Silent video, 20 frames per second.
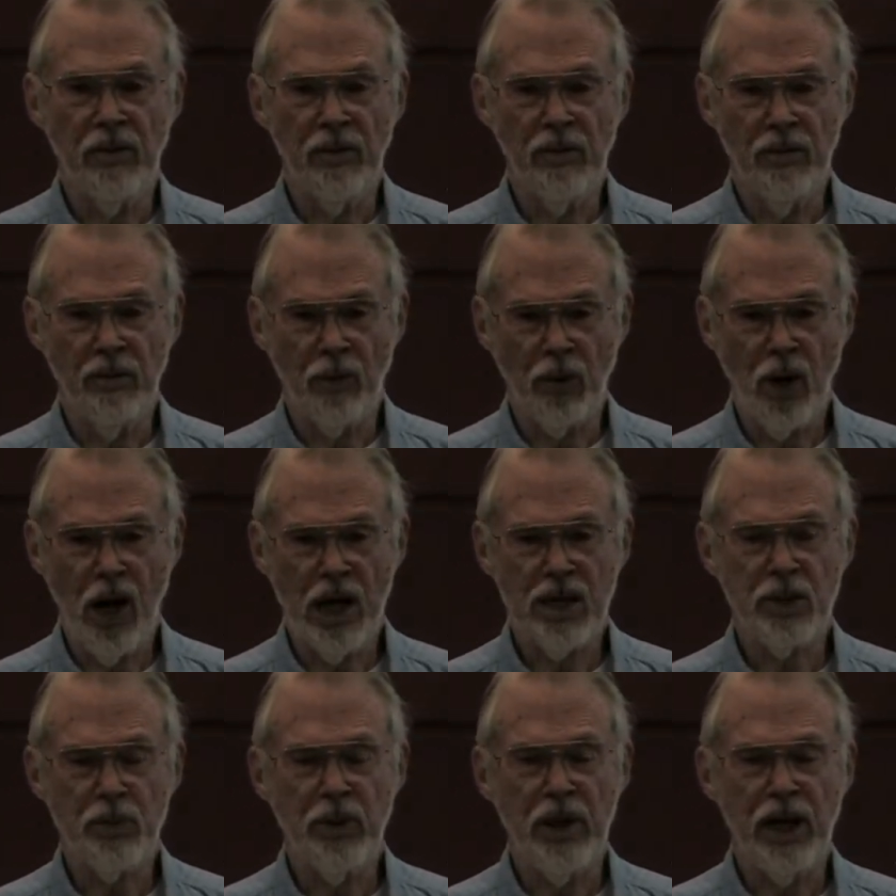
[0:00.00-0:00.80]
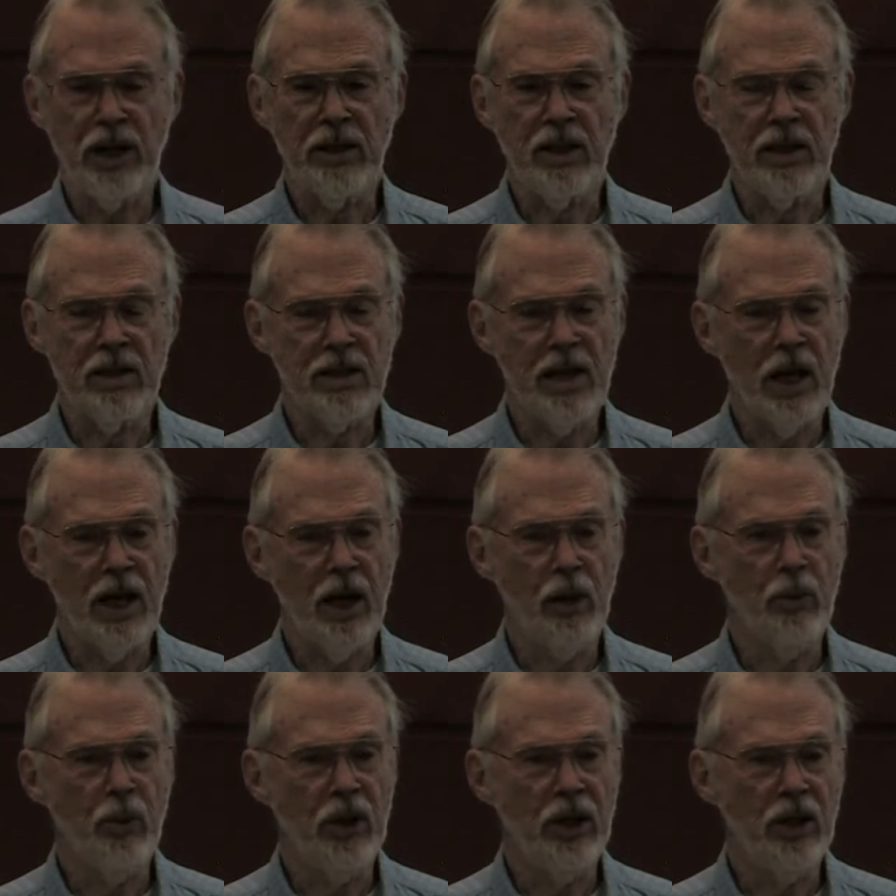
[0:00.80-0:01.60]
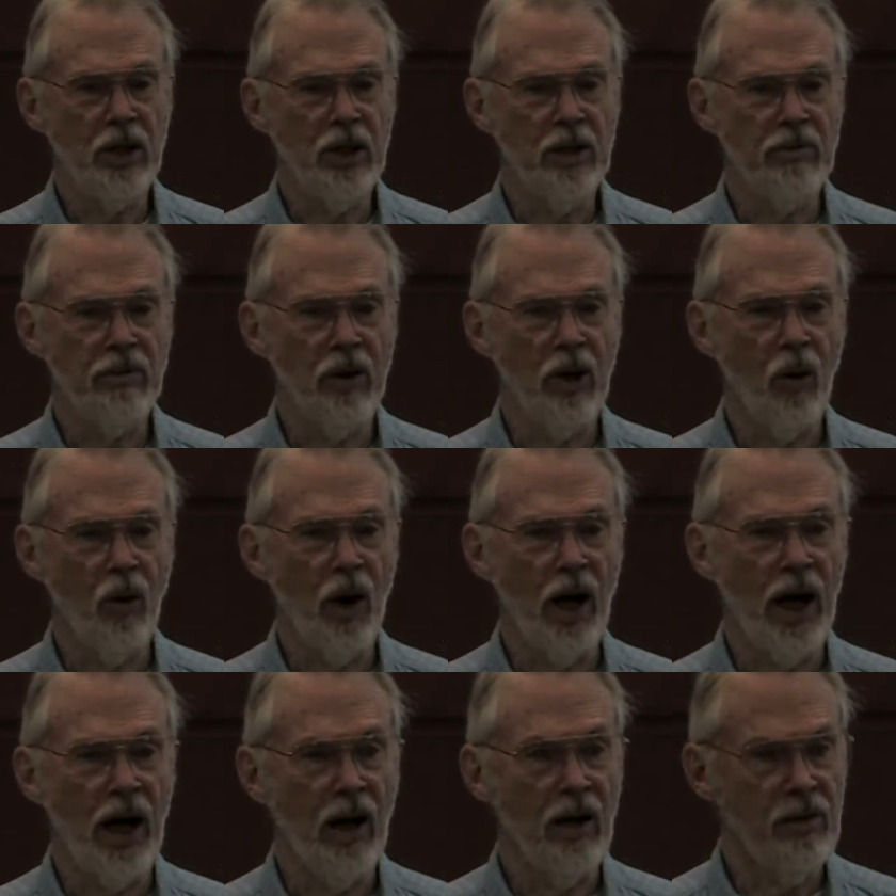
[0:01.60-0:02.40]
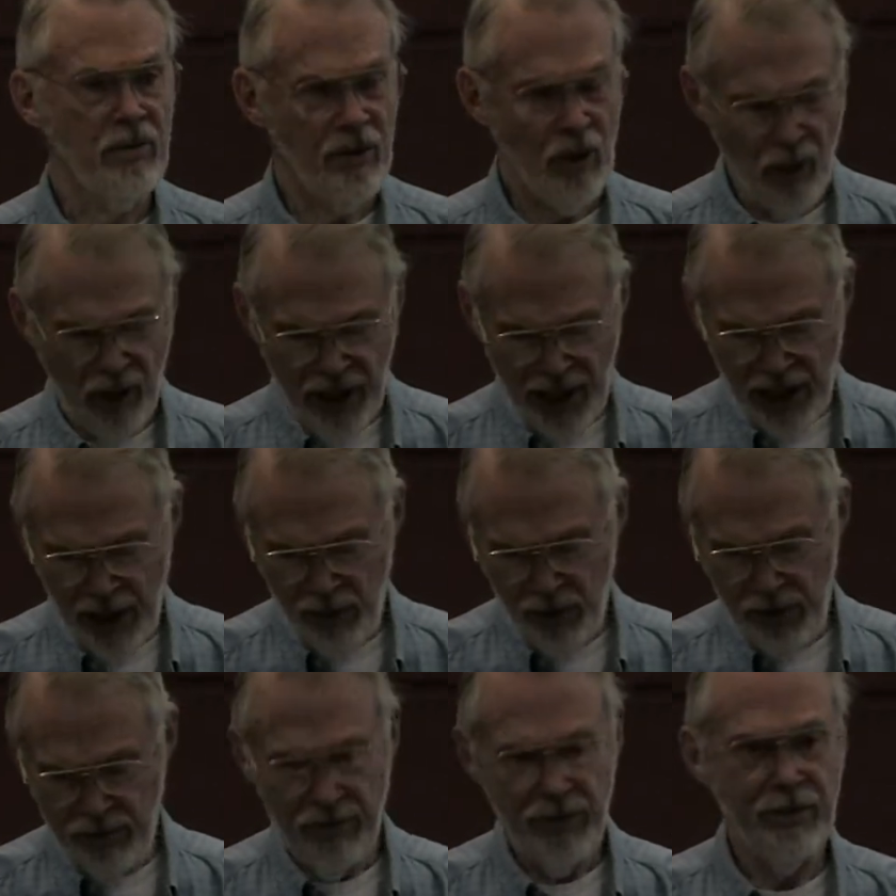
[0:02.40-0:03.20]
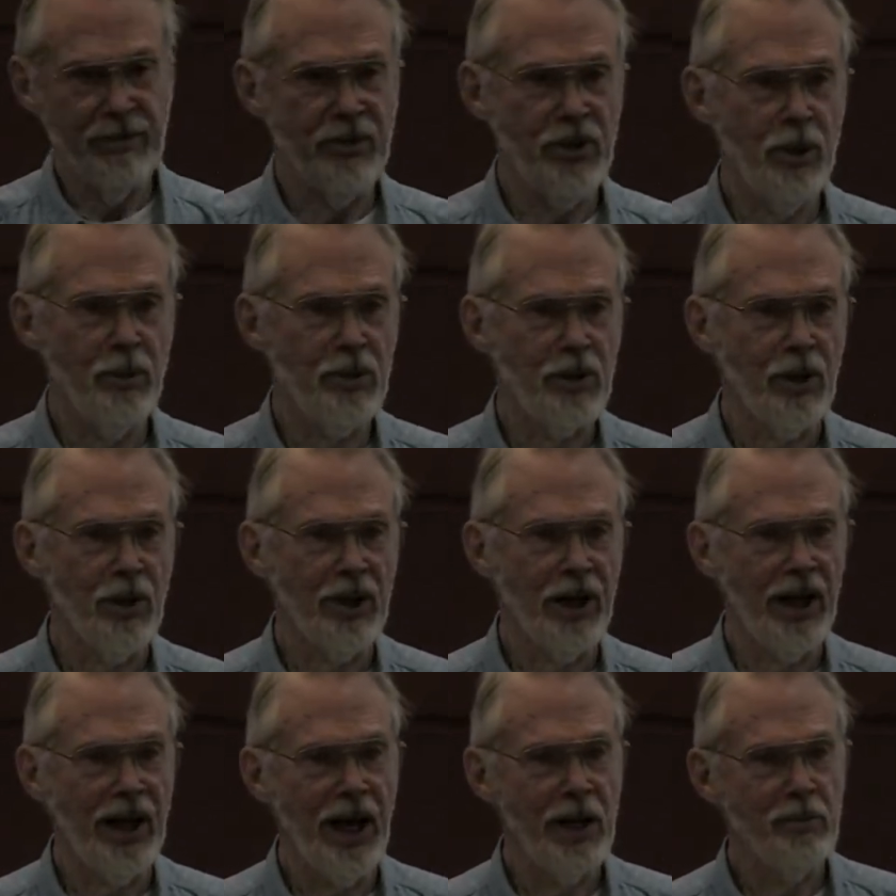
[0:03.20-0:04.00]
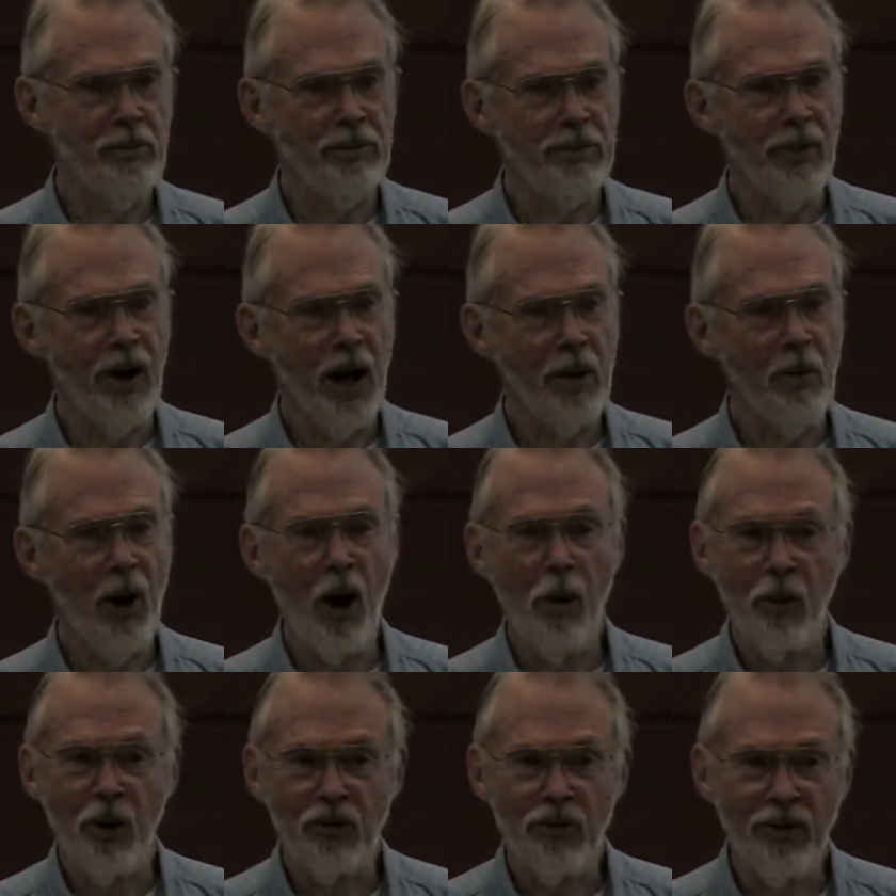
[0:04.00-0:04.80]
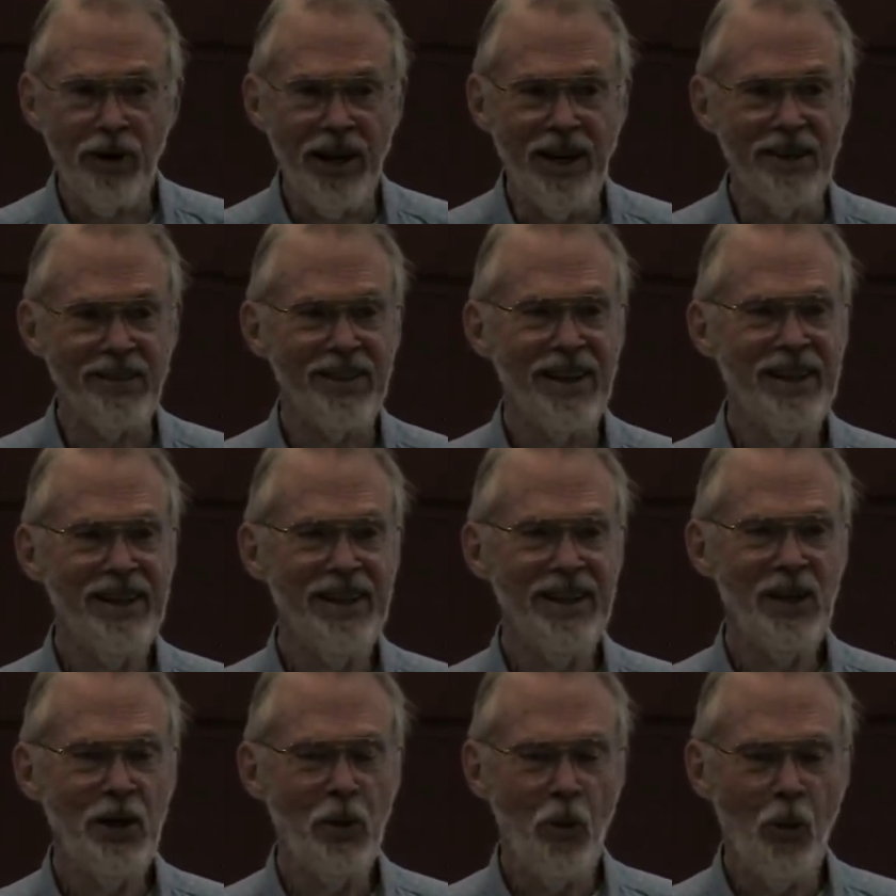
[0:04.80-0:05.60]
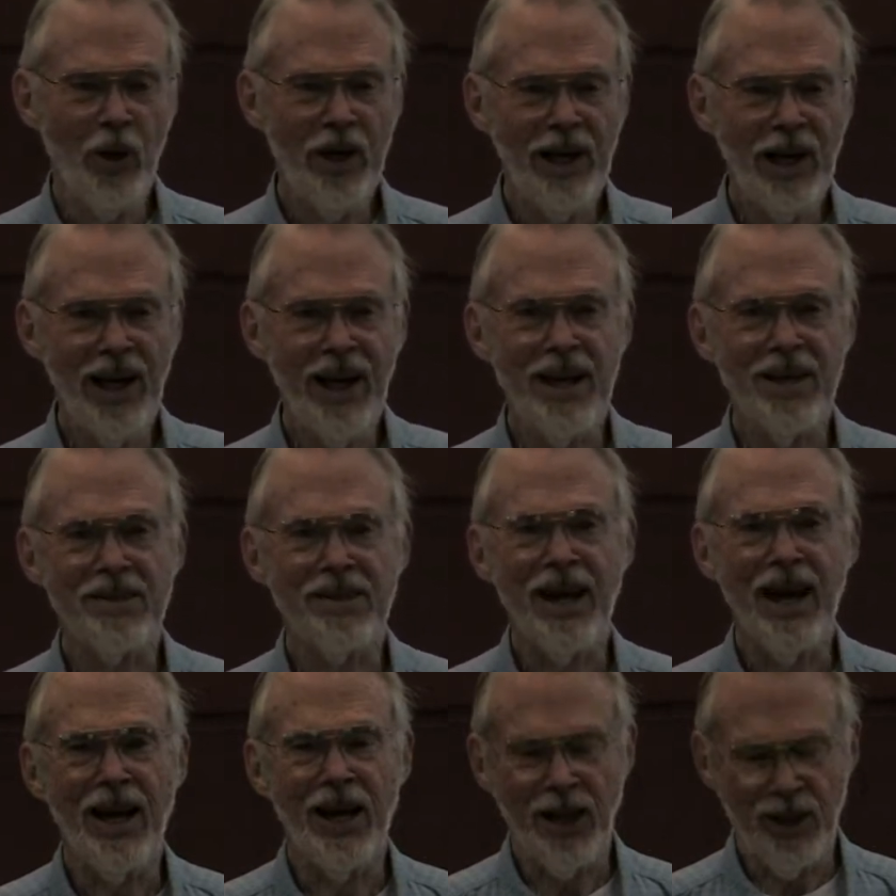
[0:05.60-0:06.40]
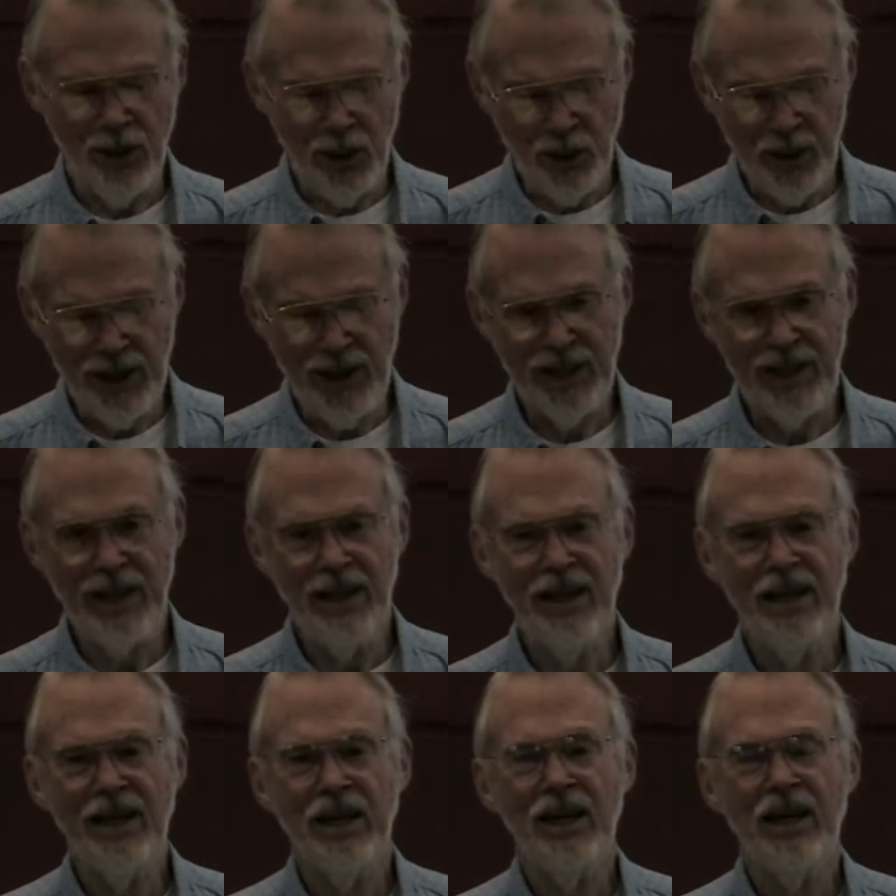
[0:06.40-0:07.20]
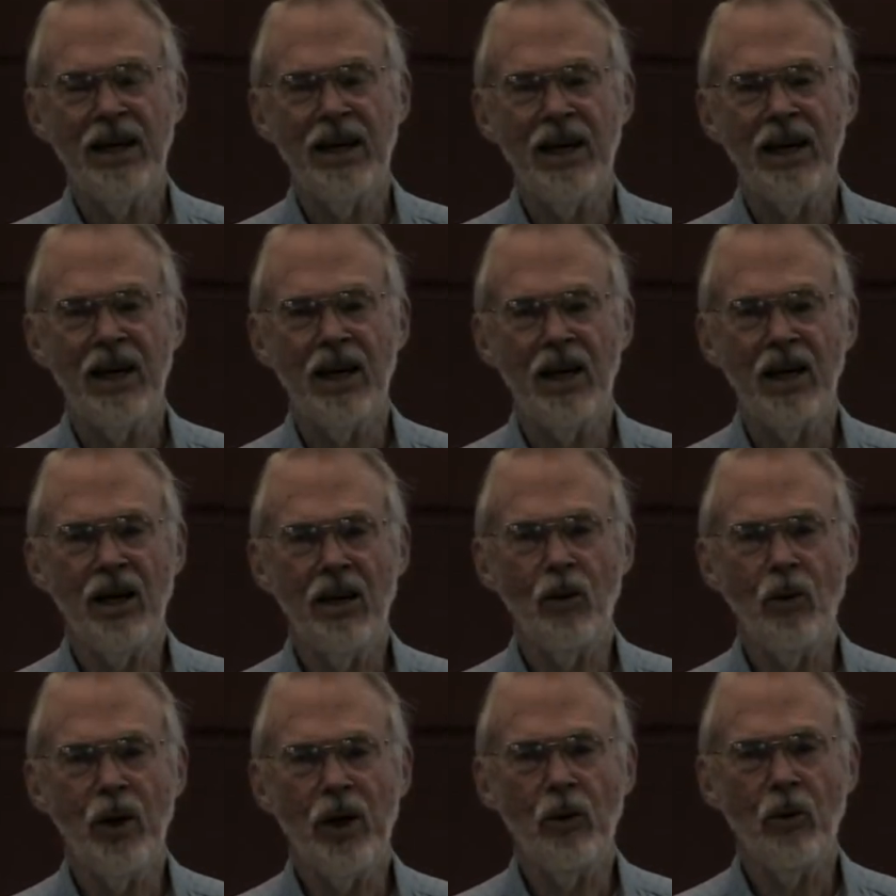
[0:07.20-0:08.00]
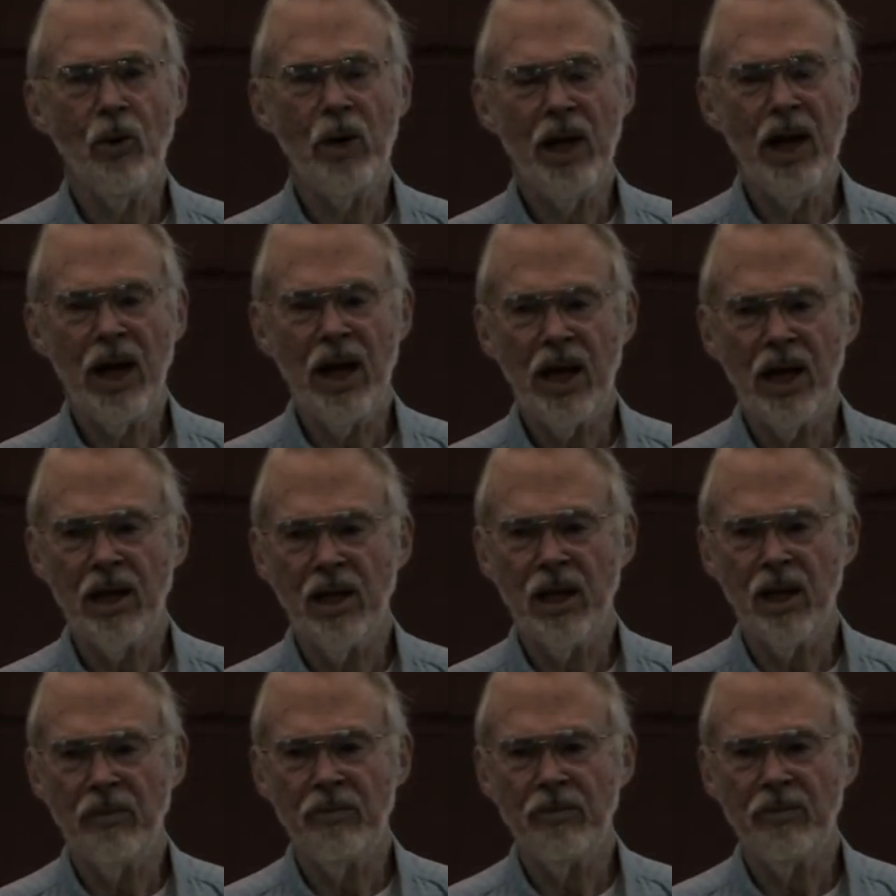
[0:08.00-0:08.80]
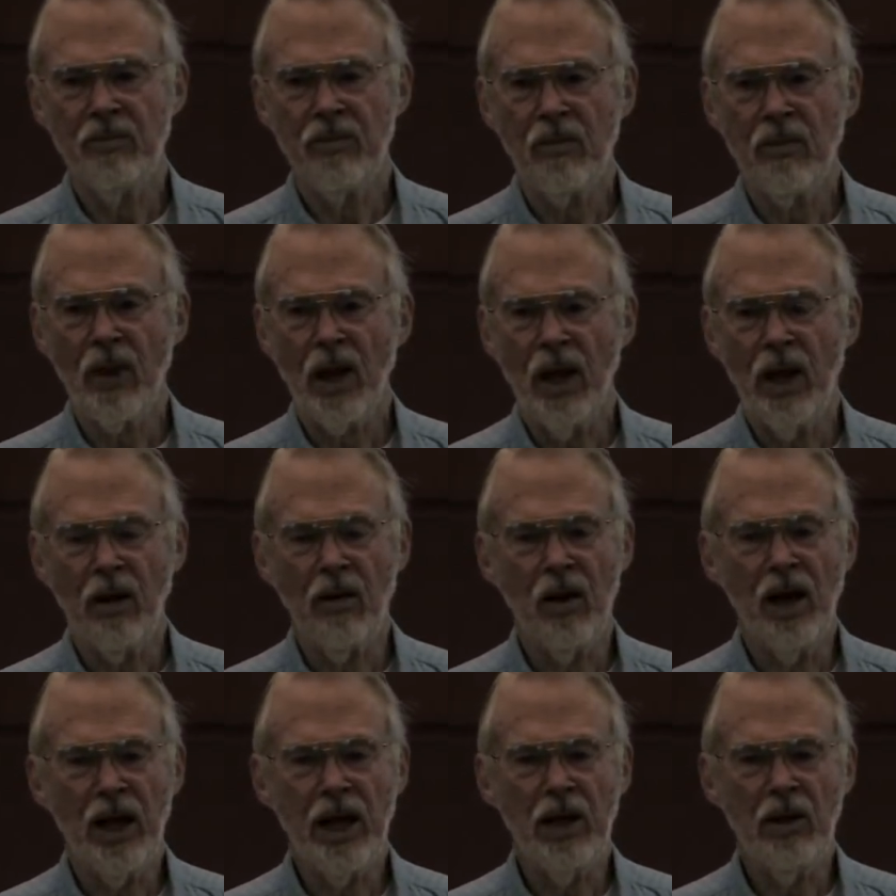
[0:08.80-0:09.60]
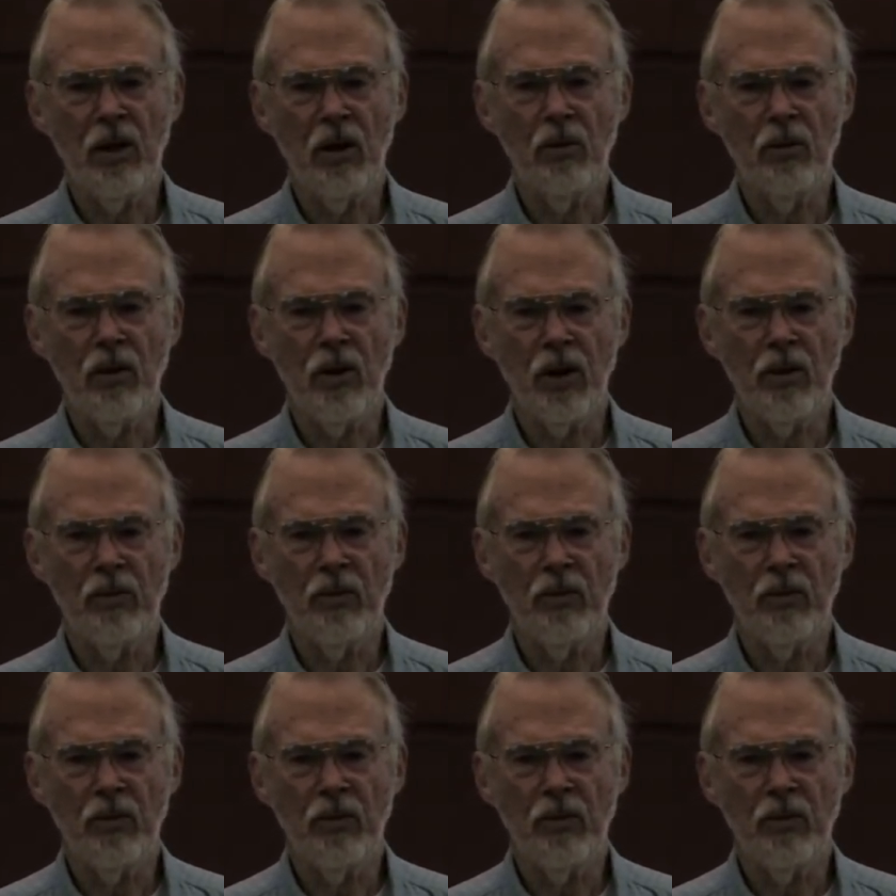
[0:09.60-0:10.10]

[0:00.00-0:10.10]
prospect that sounded pretty good for a while. Okay, Jim's looking. I'm almost finished. One last anecdote here. We had a guy that